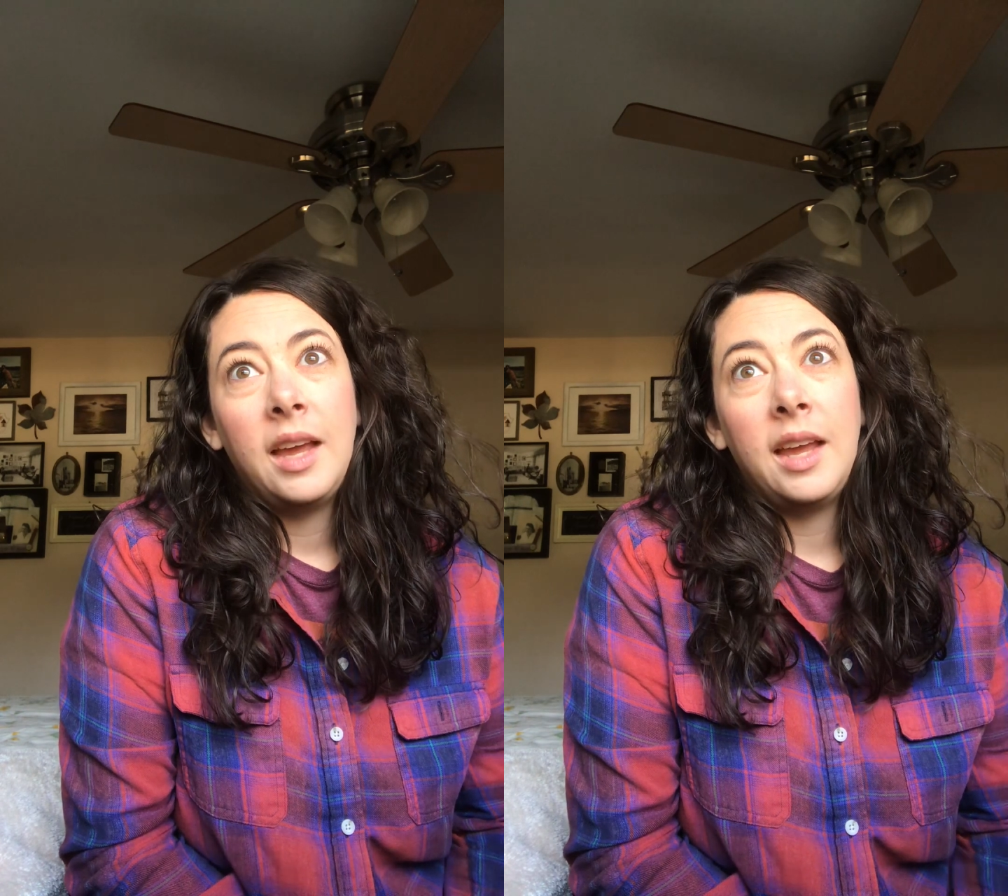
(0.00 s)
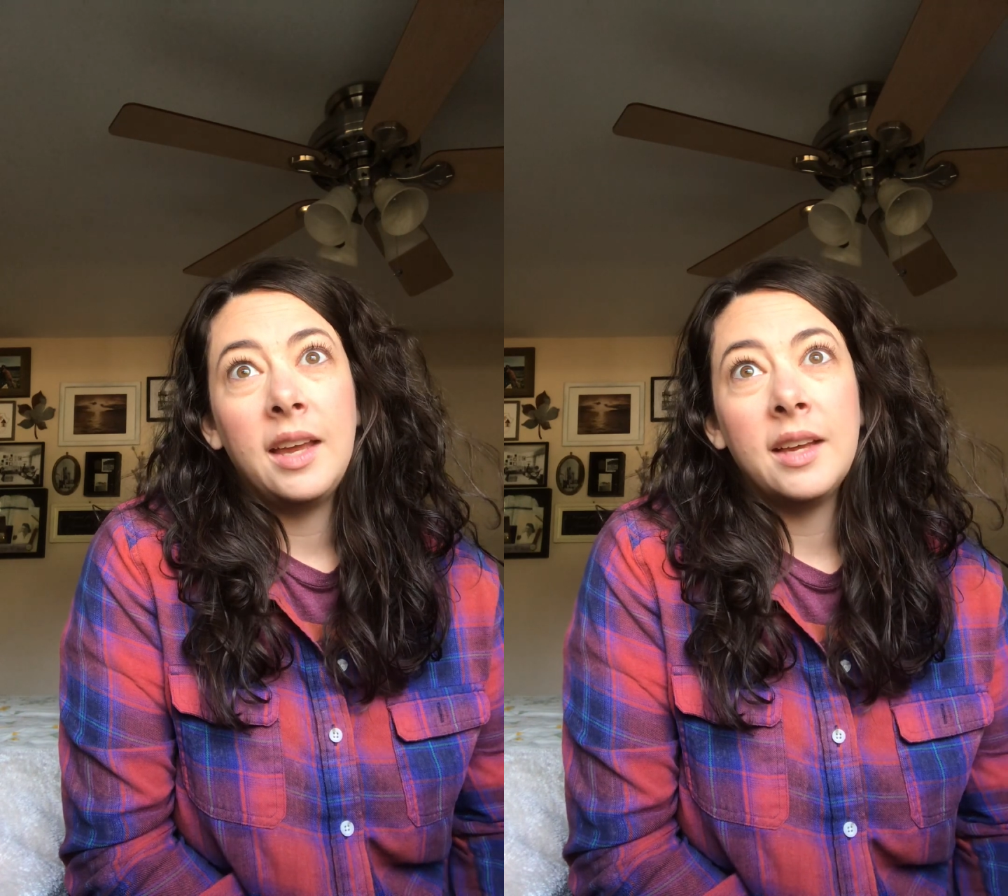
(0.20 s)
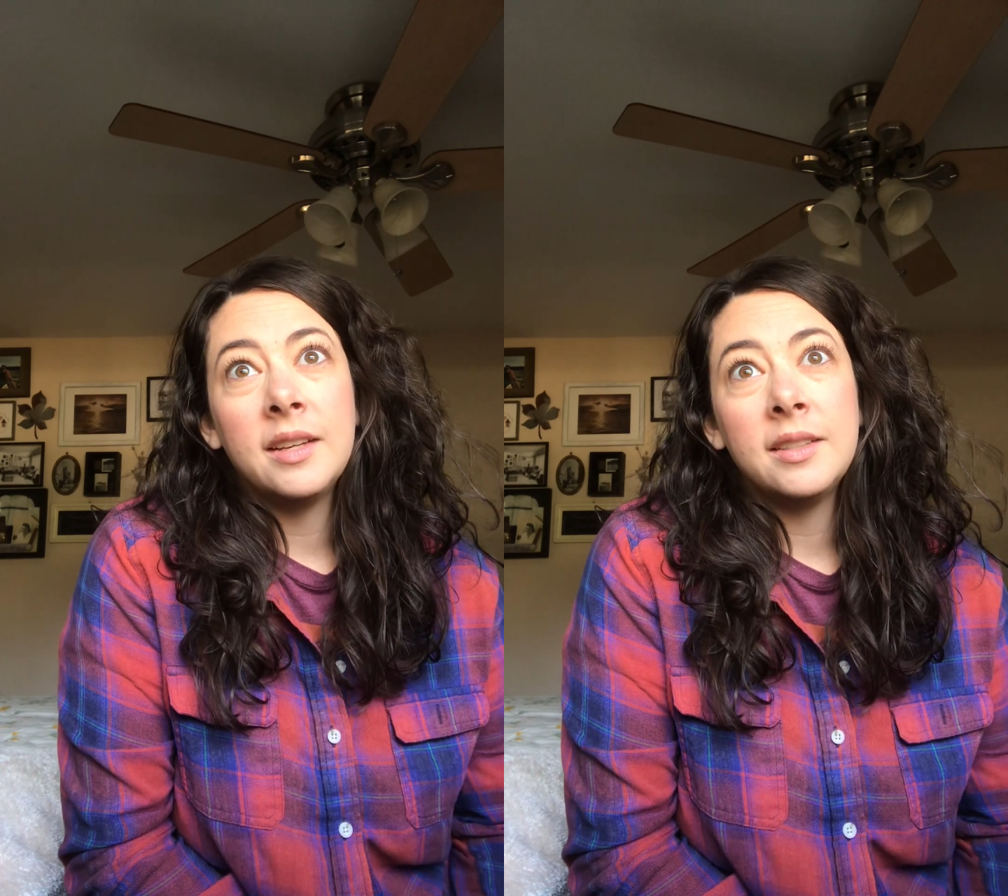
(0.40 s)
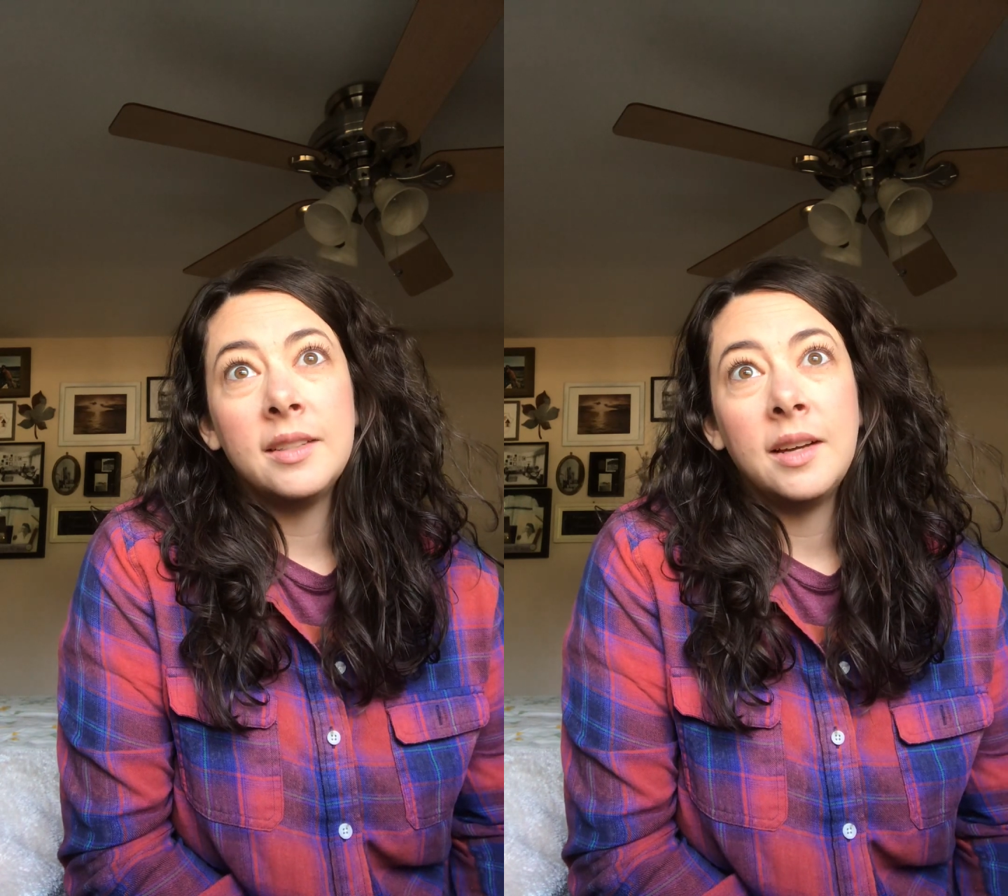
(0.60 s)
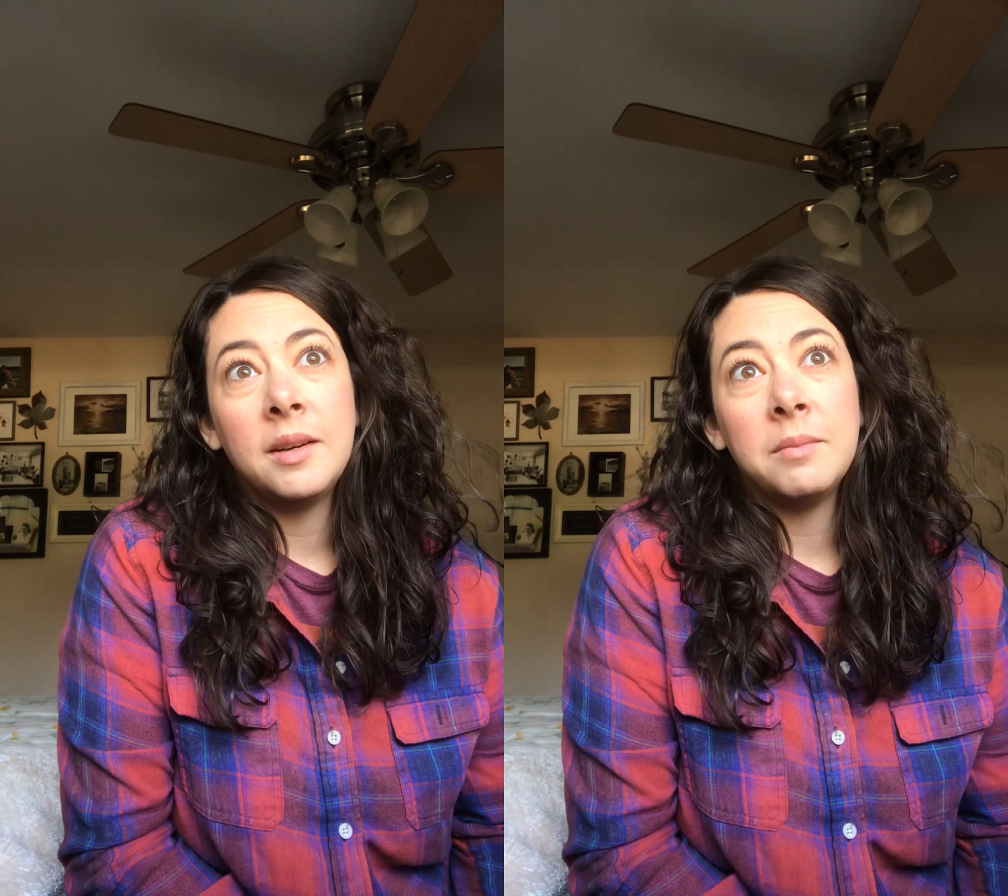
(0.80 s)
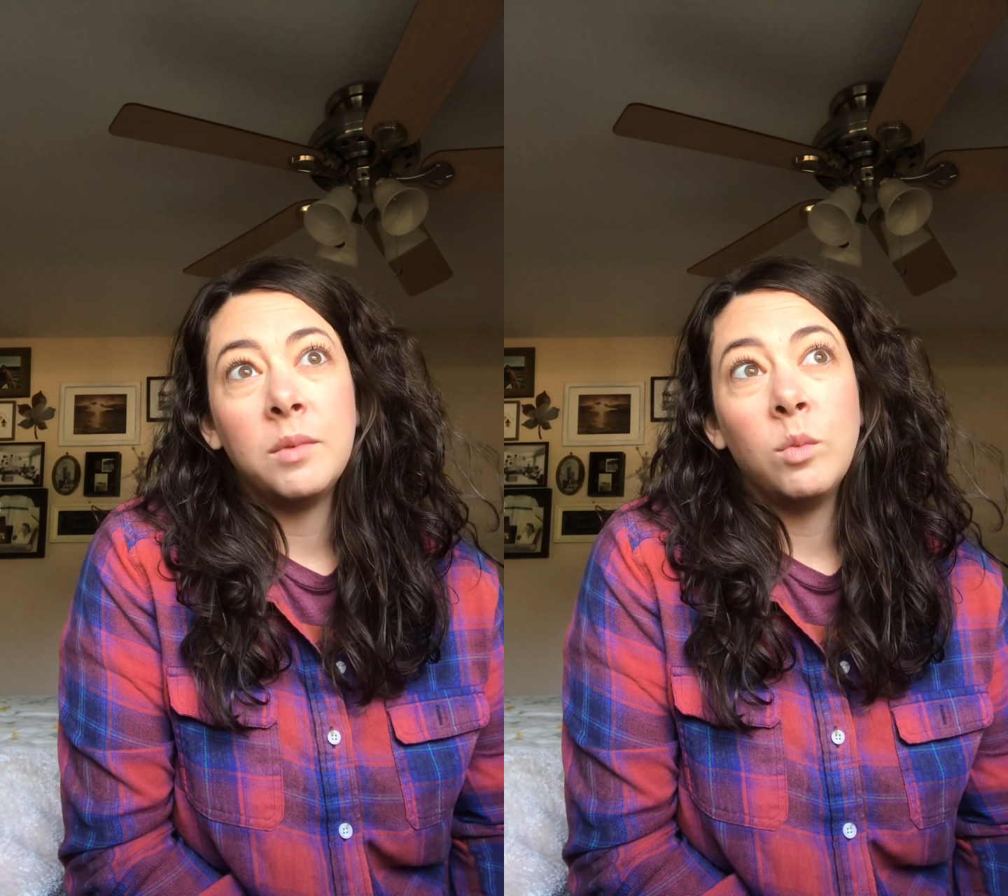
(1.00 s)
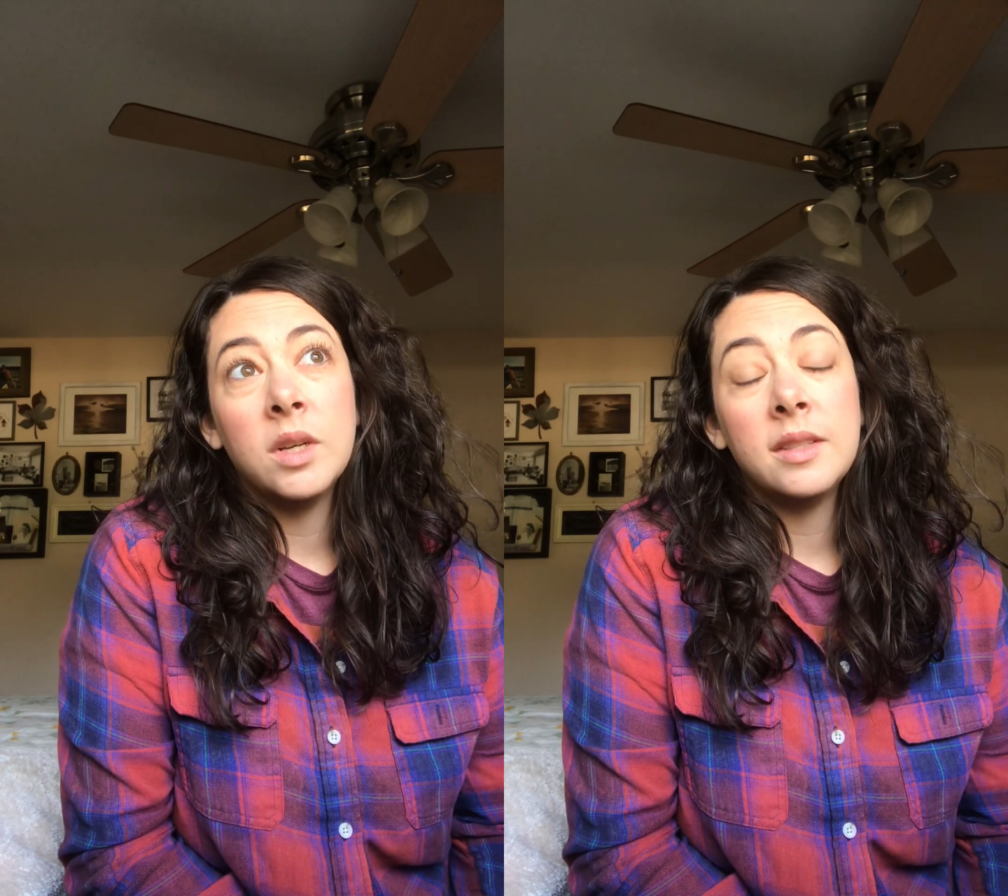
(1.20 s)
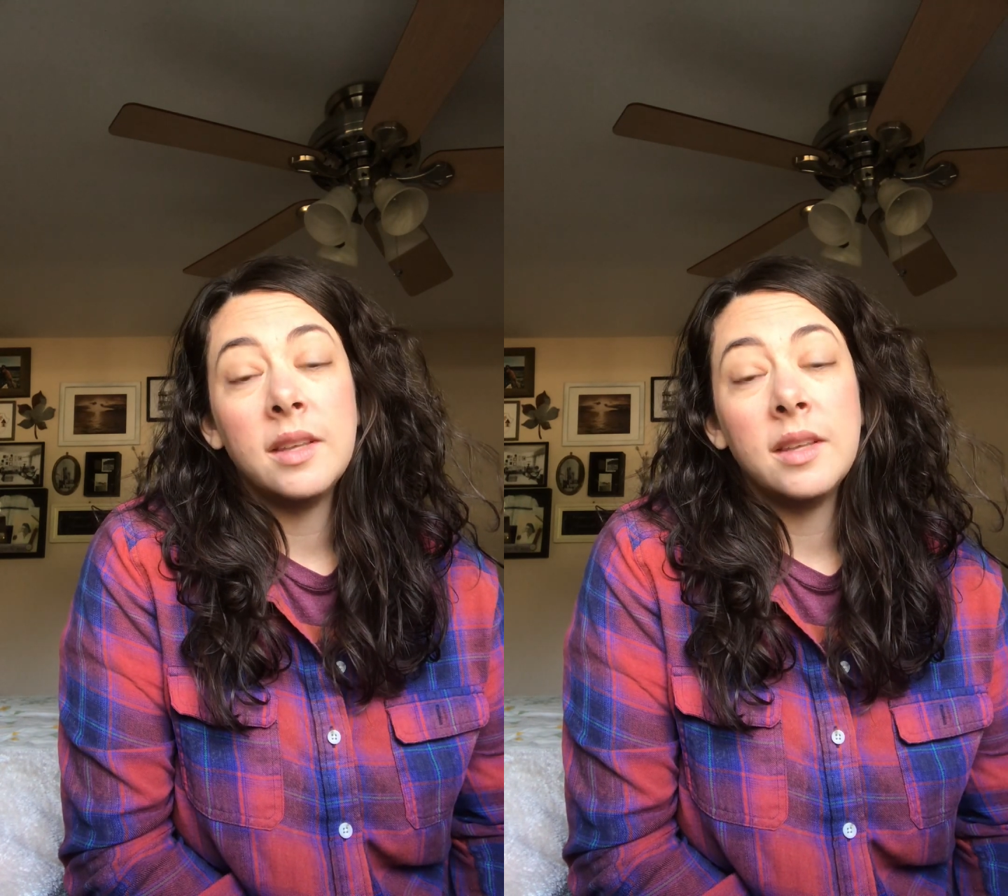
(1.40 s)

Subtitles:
And once